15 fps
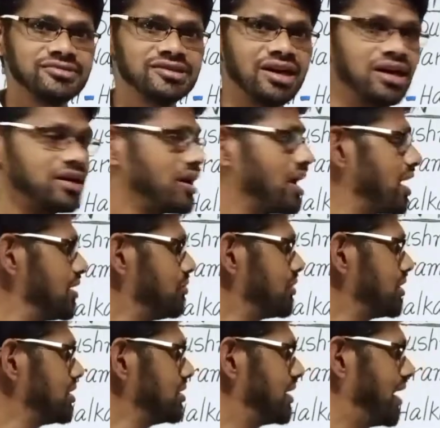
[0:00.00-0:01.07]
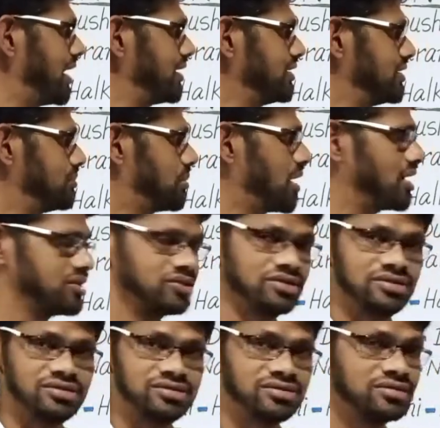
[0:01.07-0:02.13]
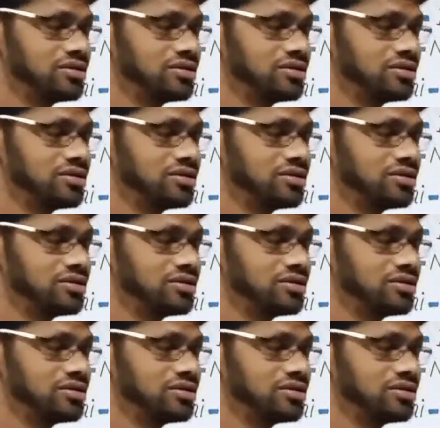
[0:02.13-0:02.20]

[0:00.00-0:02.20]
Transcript: Arrival and departure.